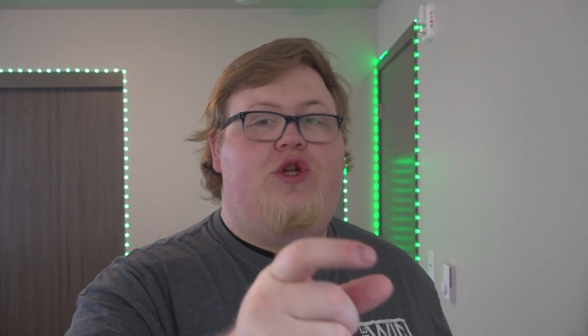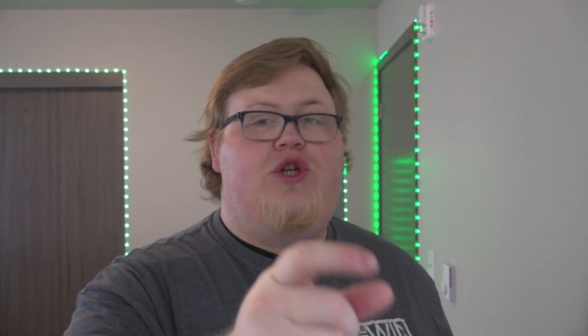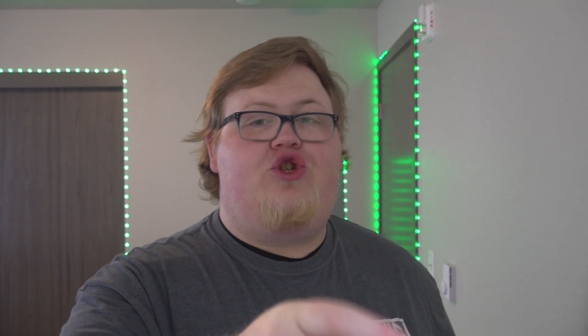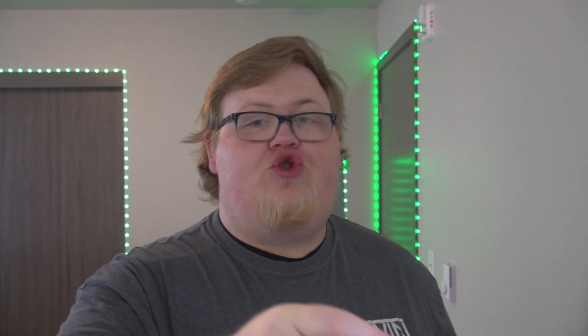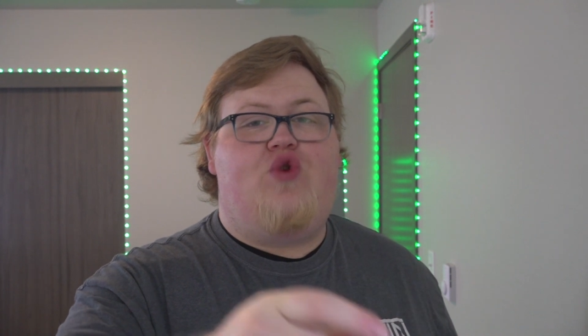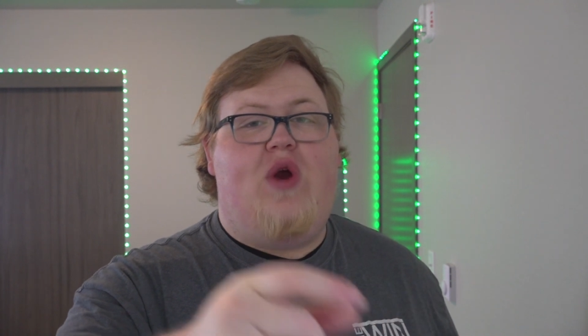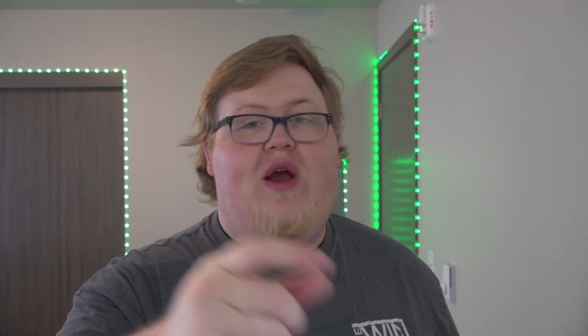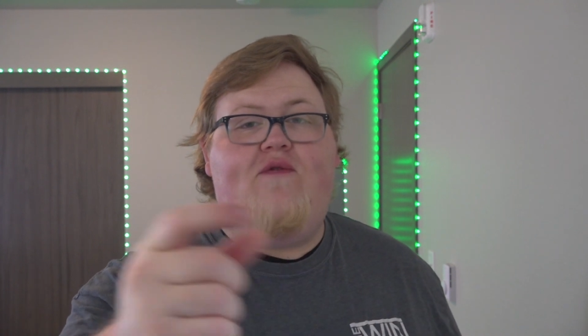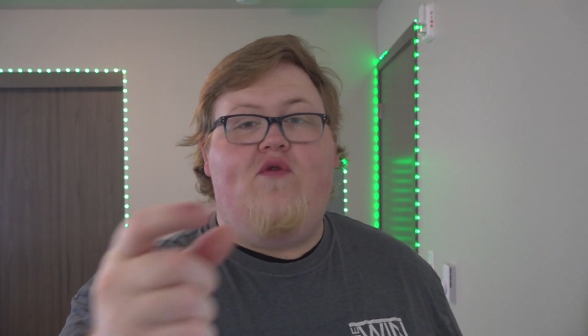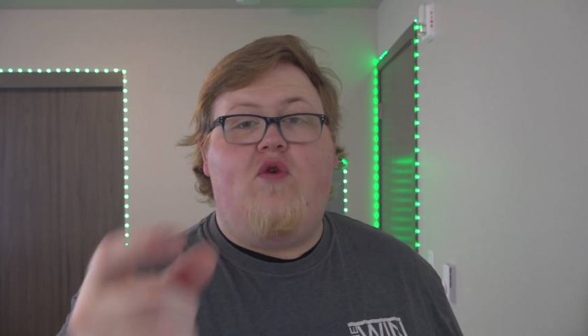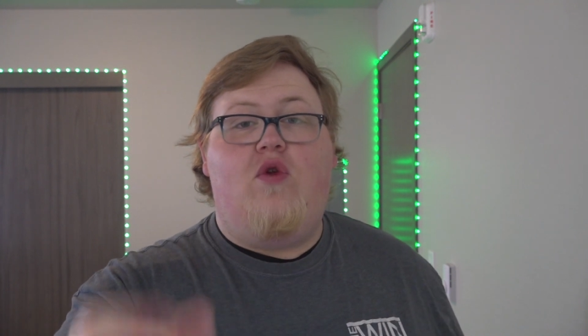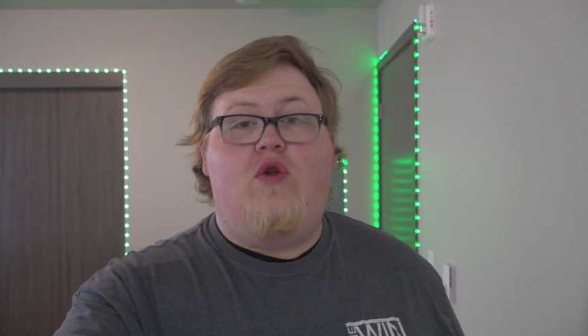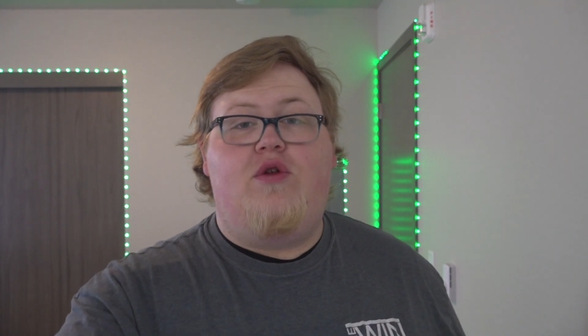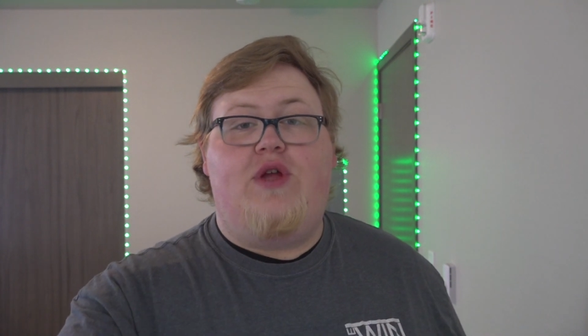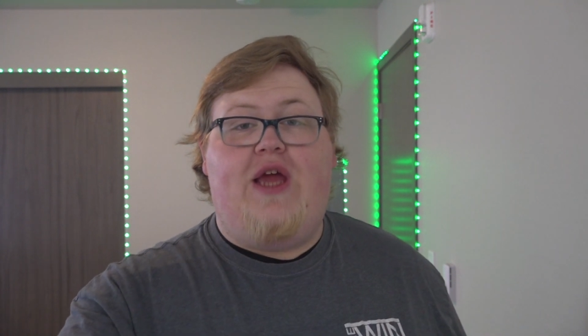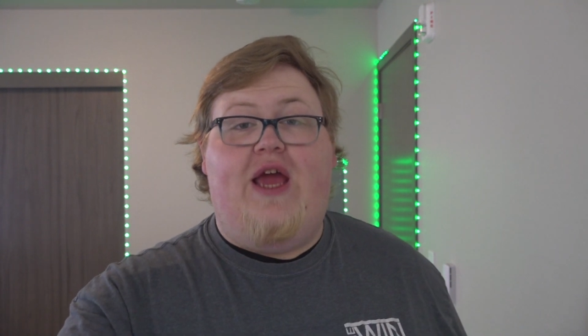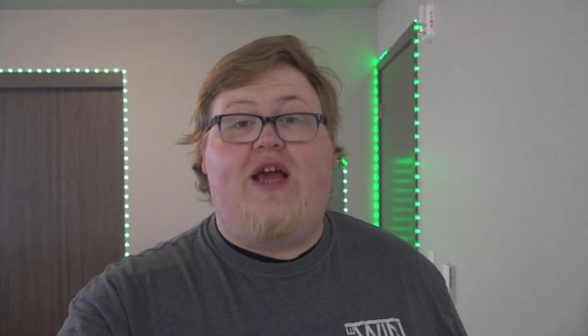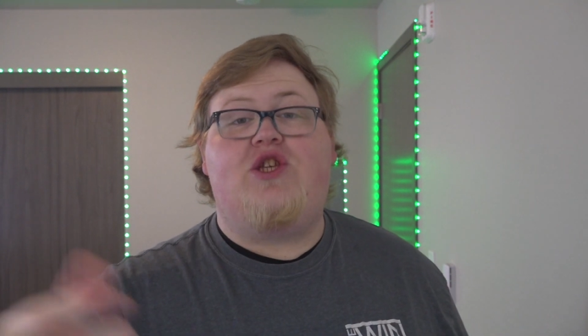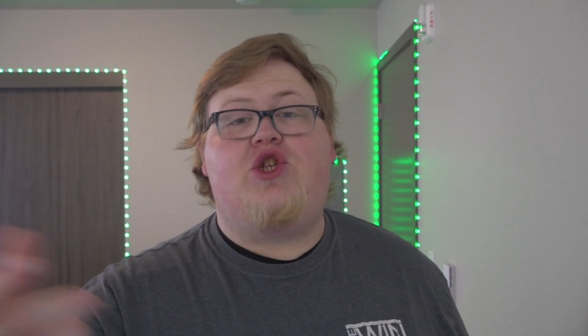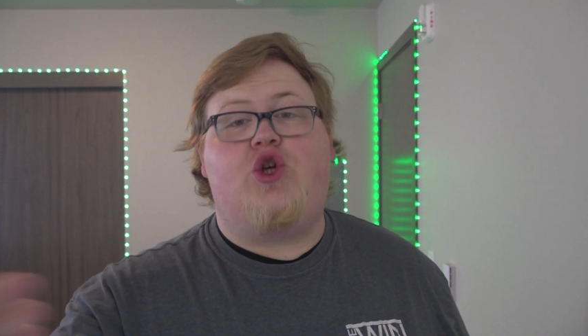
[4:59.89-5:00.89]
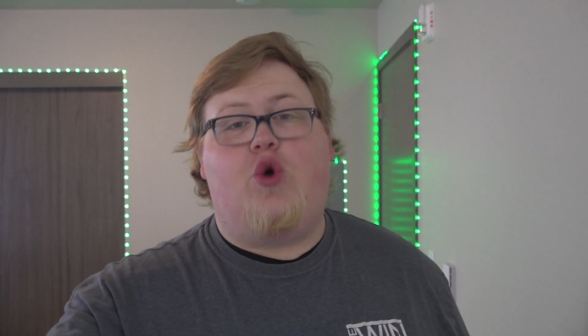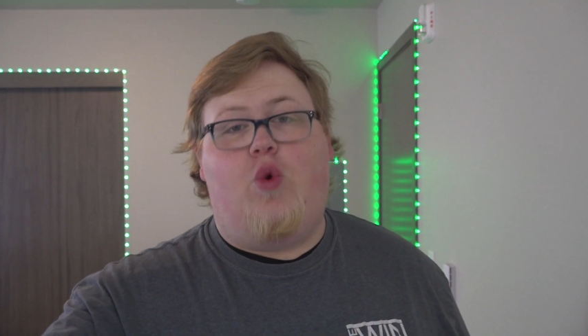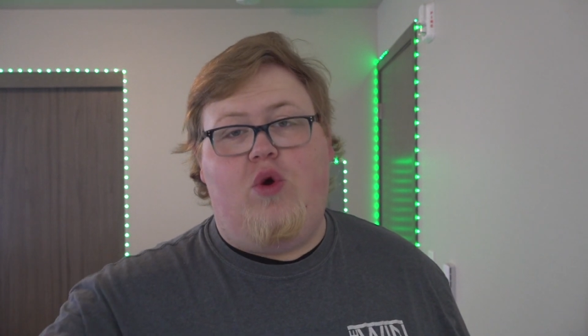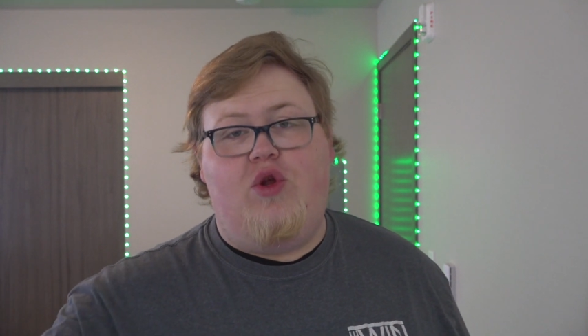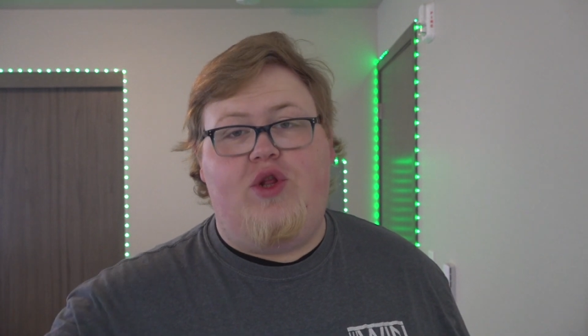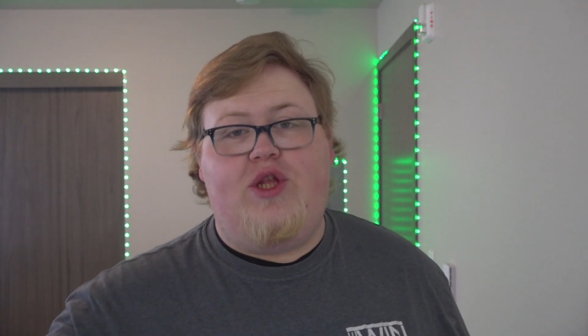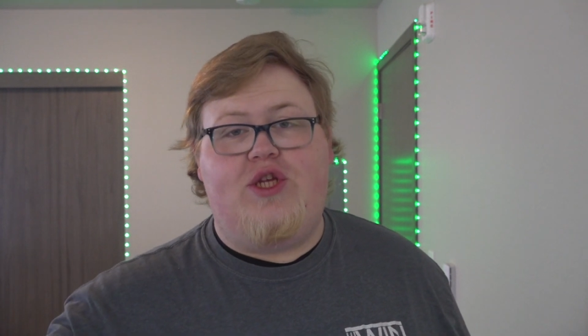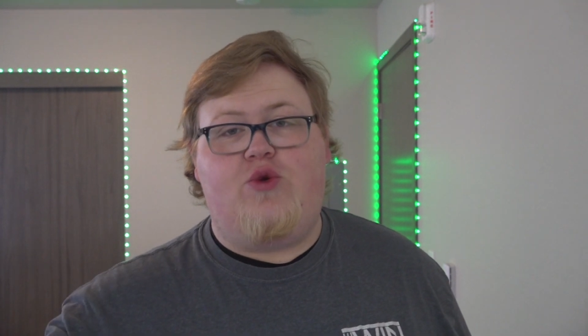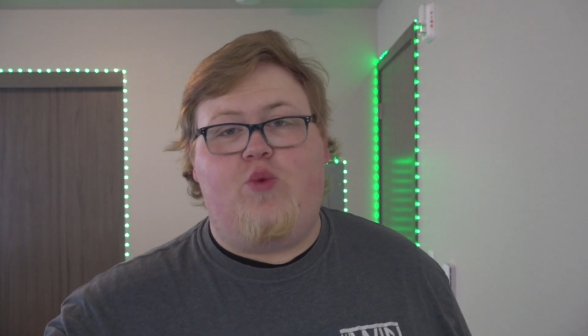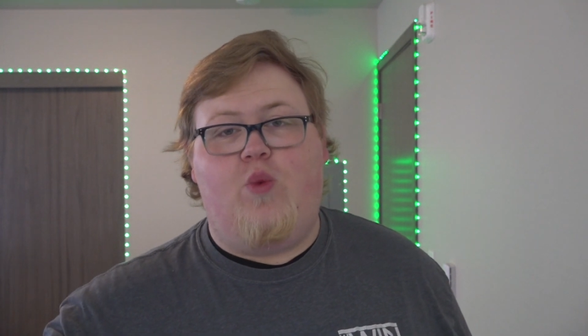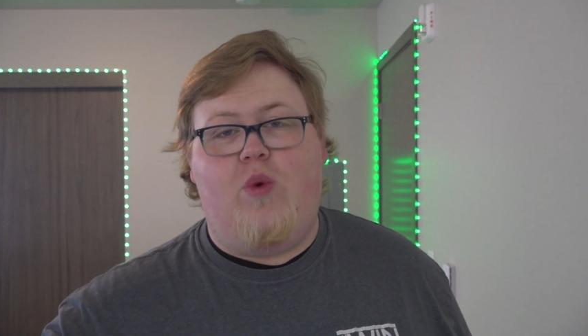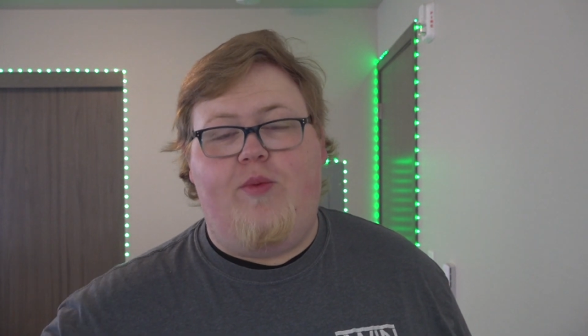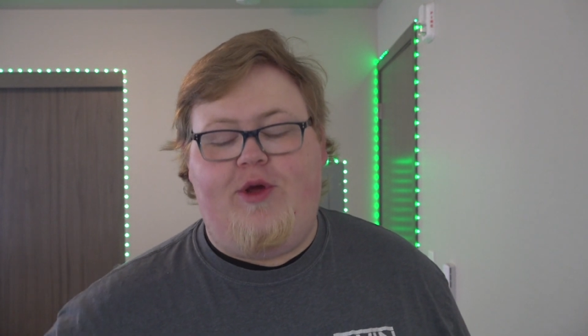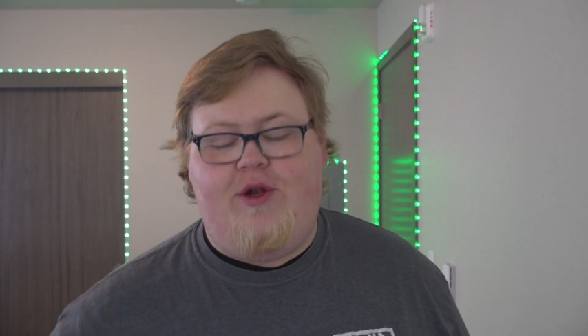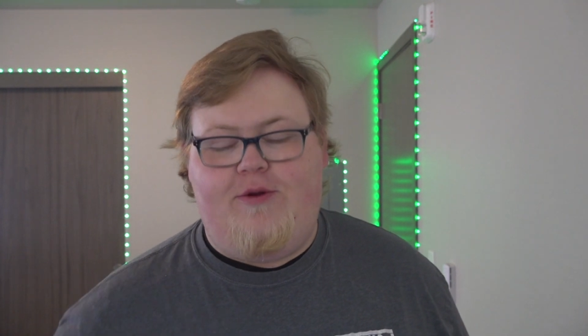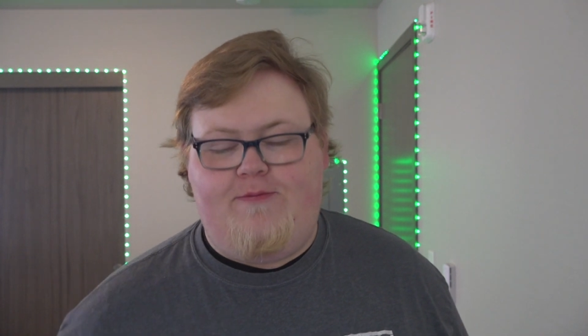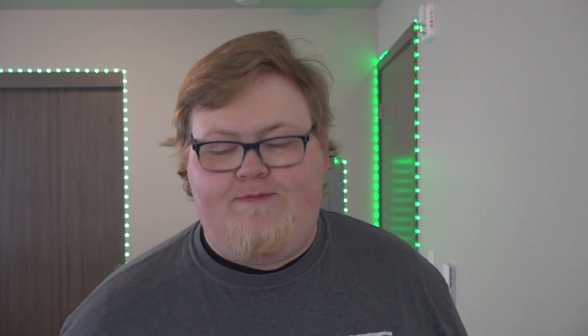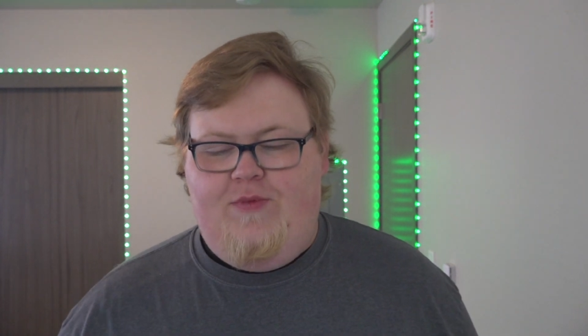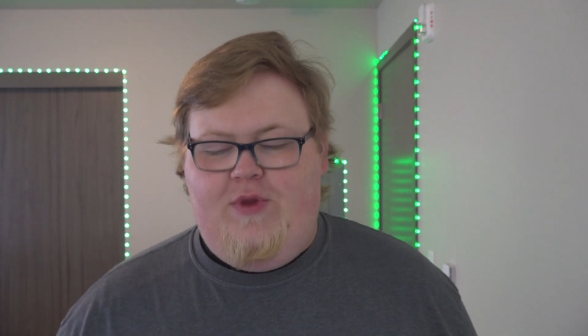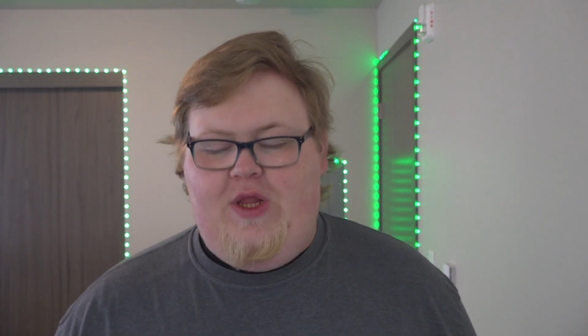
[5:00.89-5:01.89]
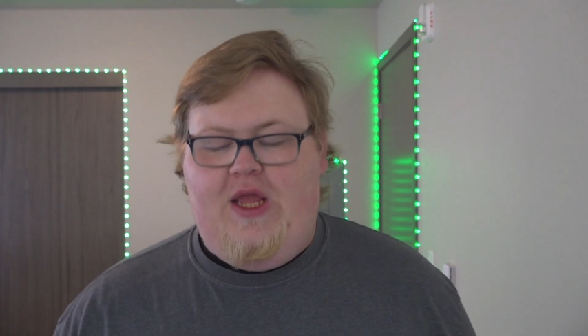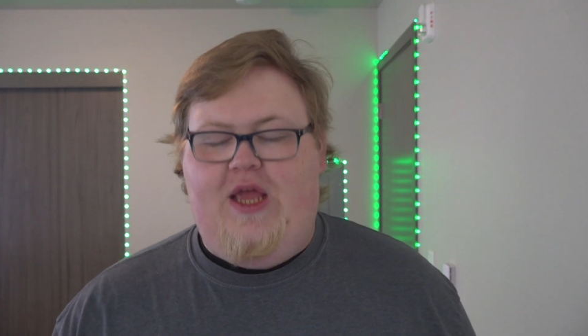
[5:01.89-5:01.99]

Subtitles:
to travel escort this woman,